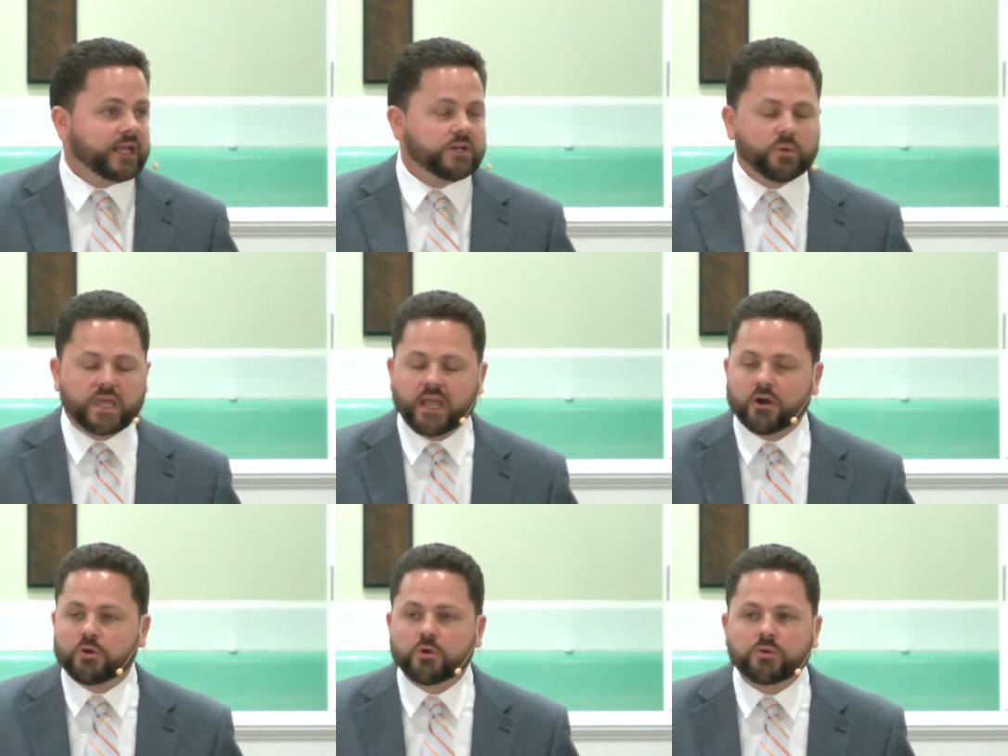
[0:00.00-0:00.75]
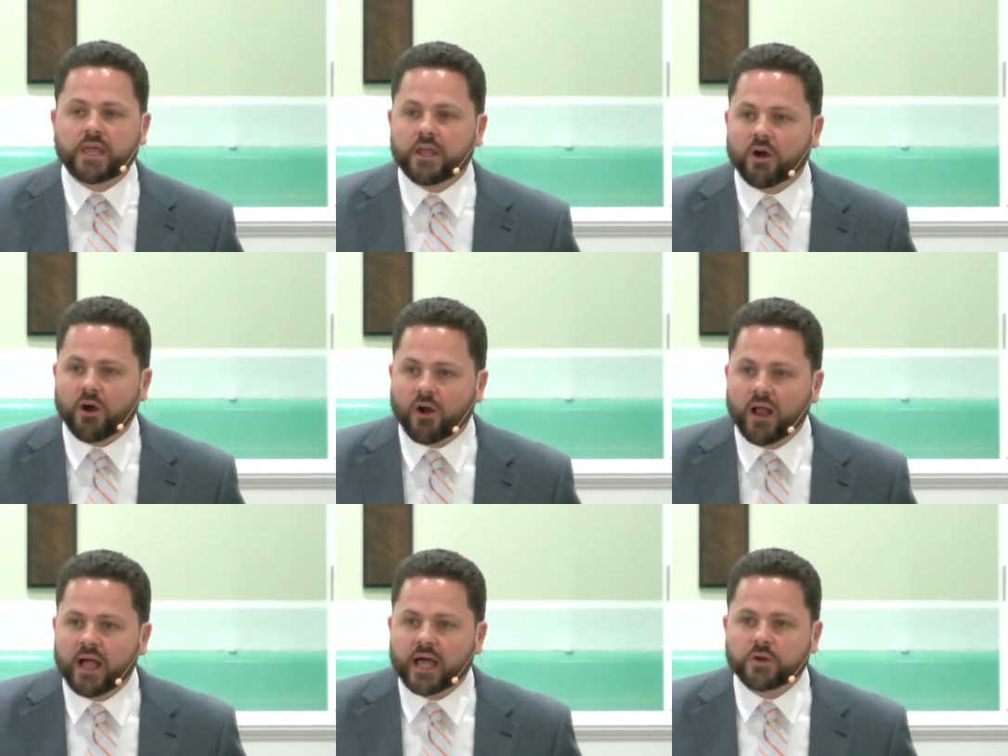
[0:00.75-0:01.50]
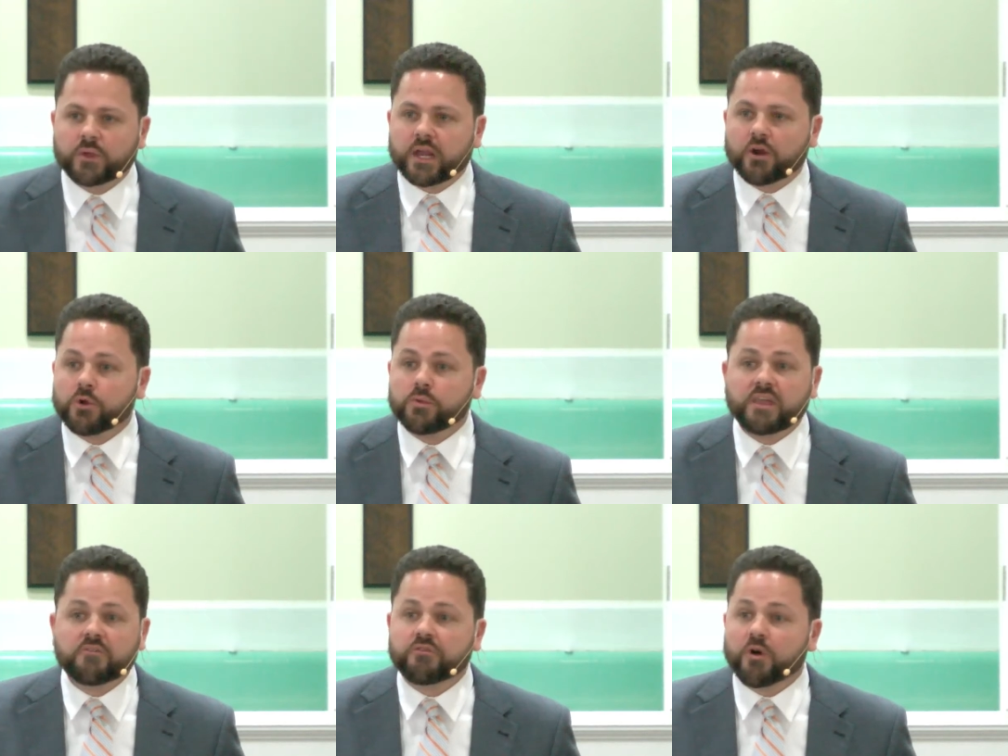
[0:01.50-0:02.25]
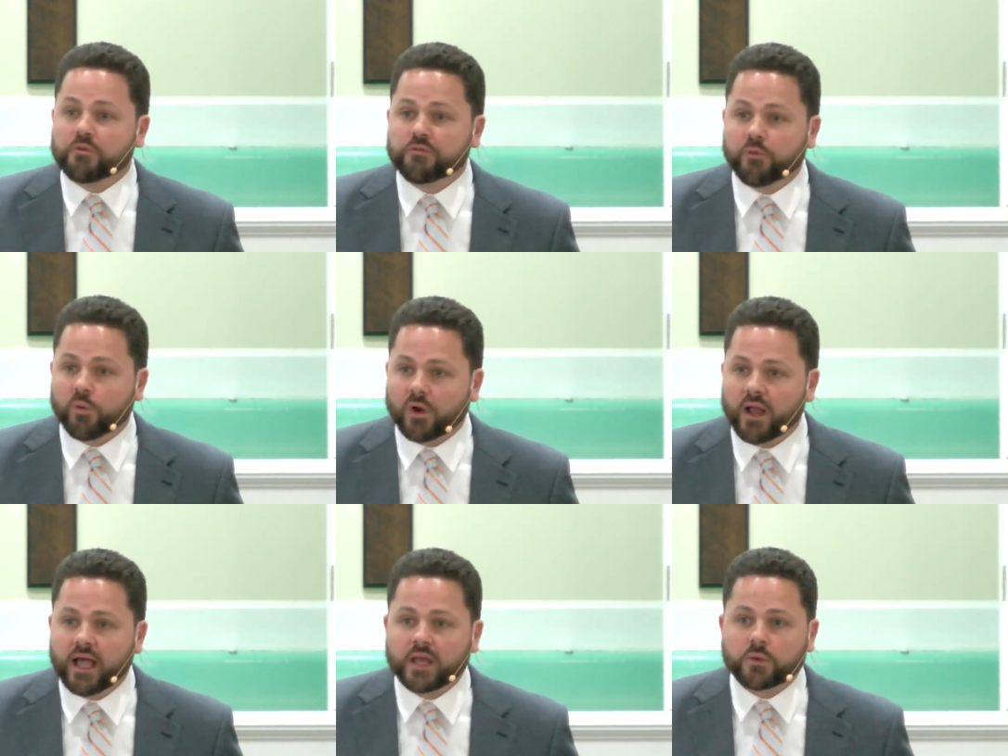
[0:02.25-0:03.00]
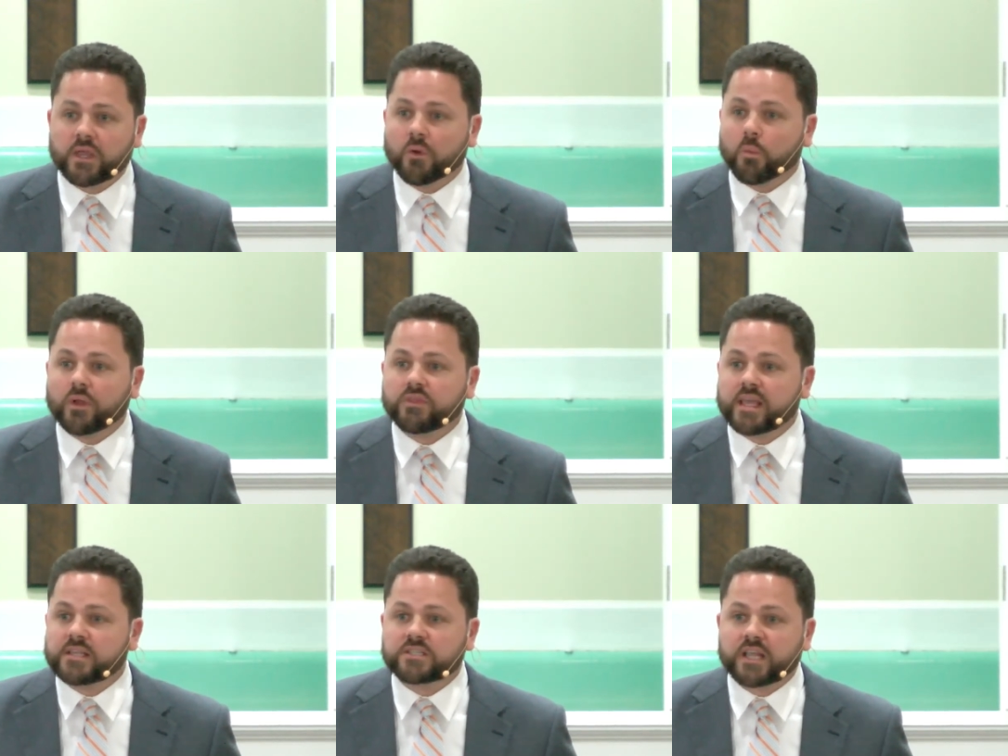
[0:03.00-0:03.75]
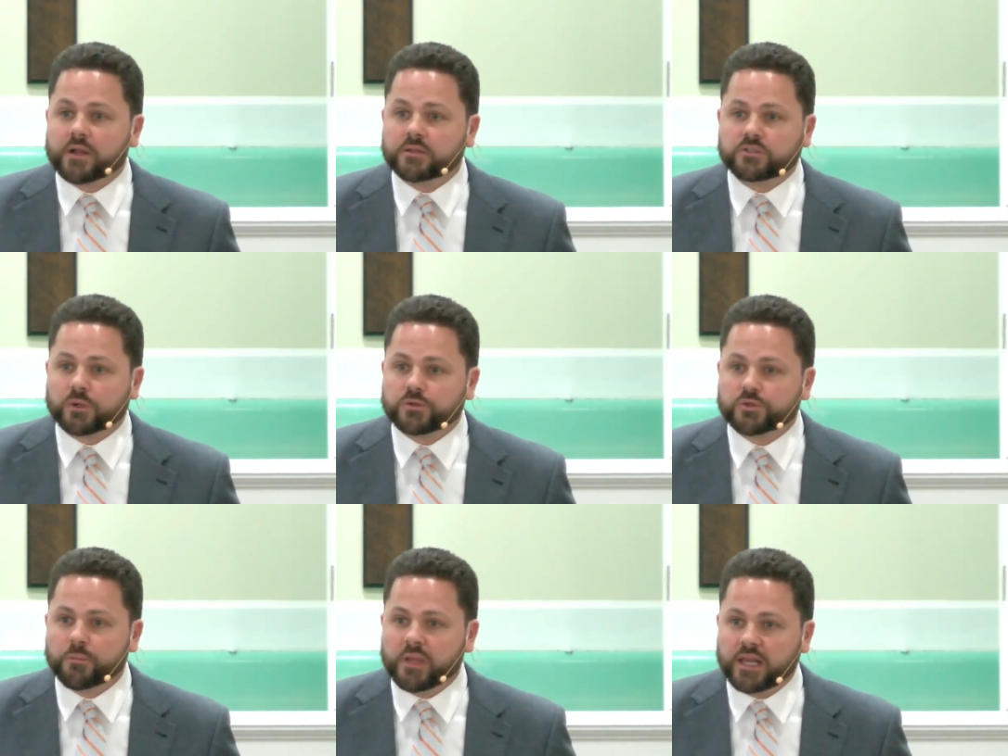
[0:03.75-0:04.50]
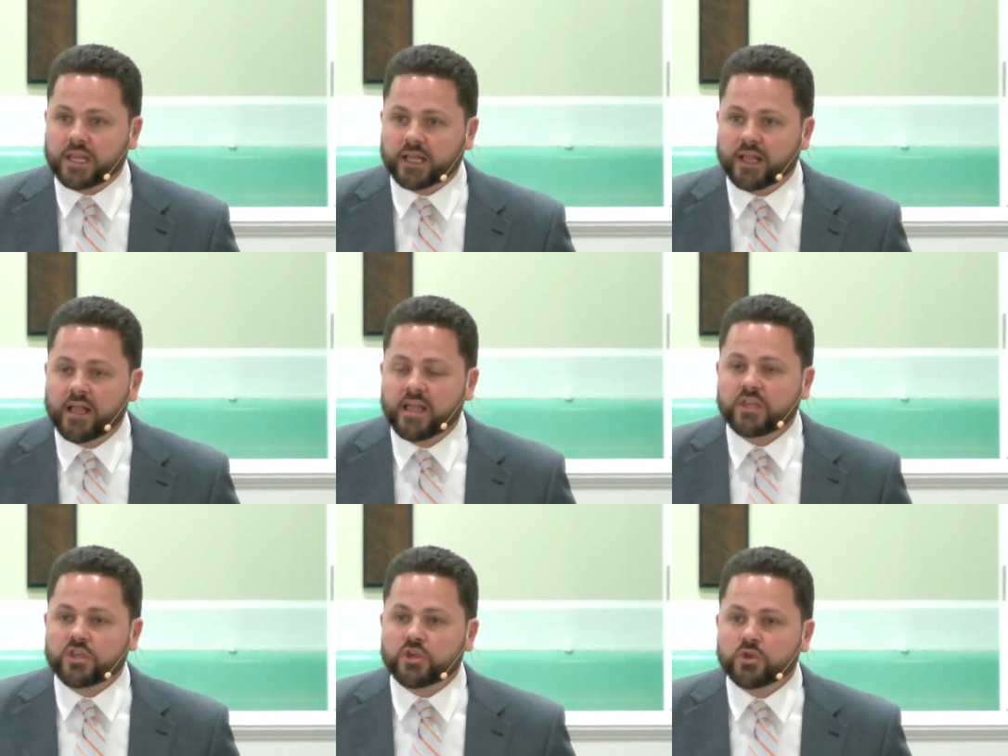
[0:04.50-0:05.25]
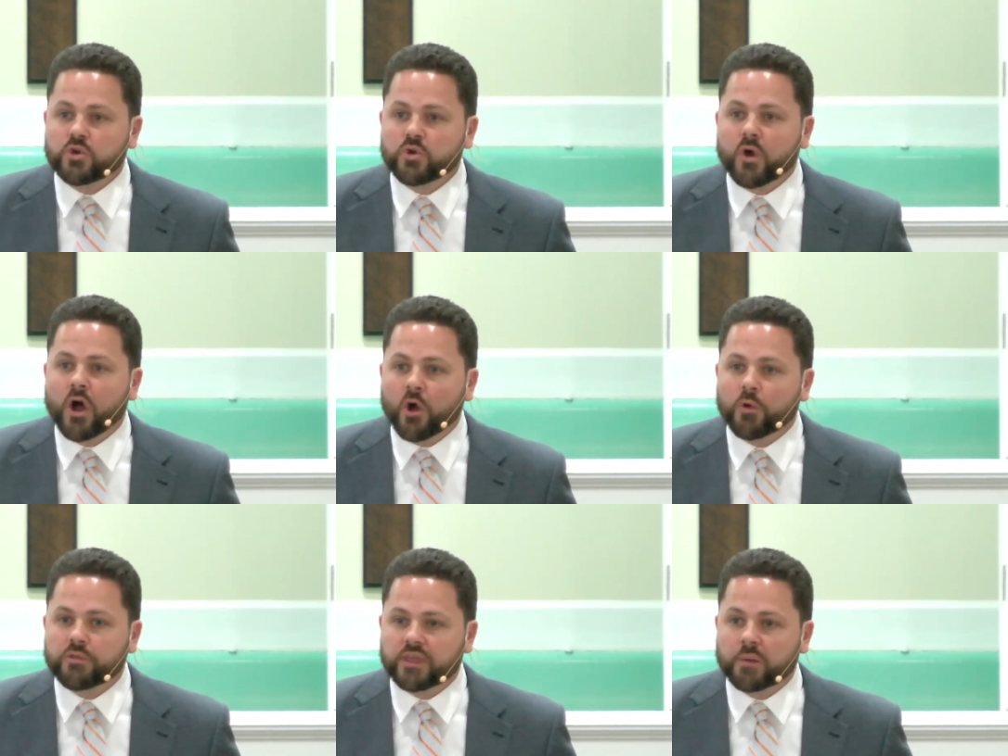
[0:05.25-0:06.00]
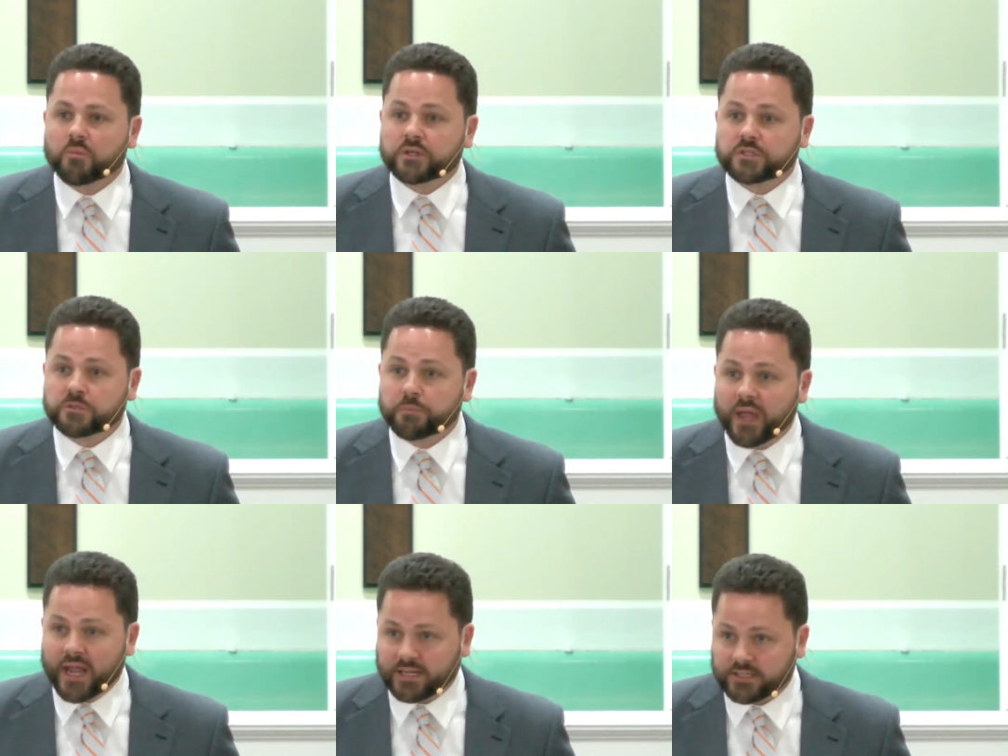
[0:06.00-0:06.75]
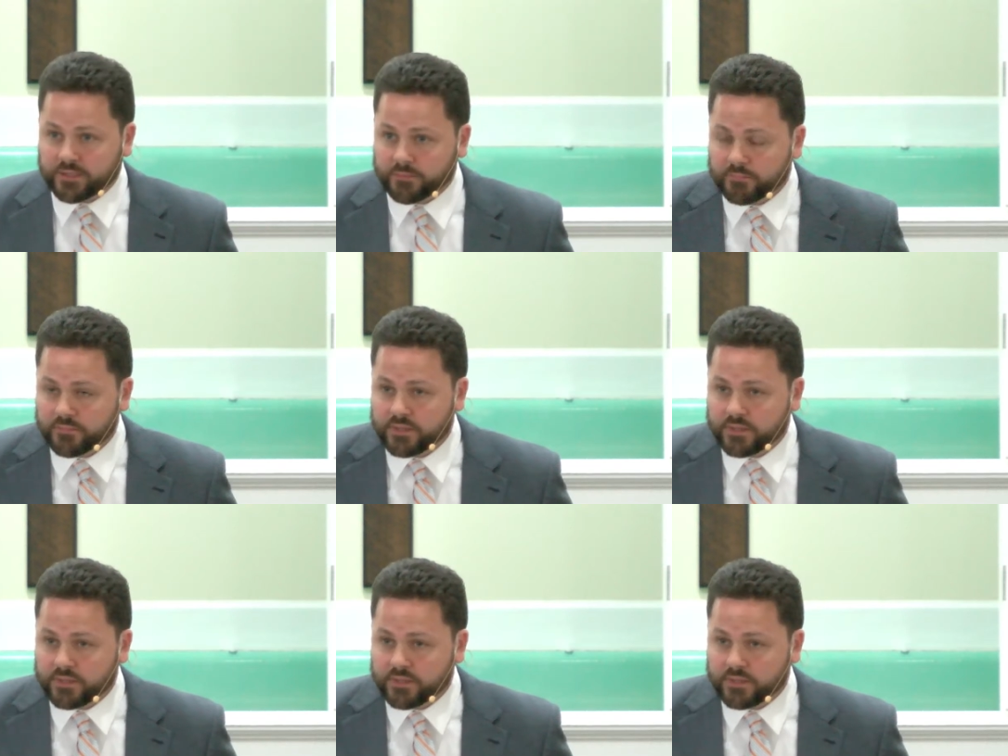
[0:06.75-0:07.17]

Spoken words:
I don't care who they are. I don't care who they vote for. I don't care what they say on social media. You owe them respect.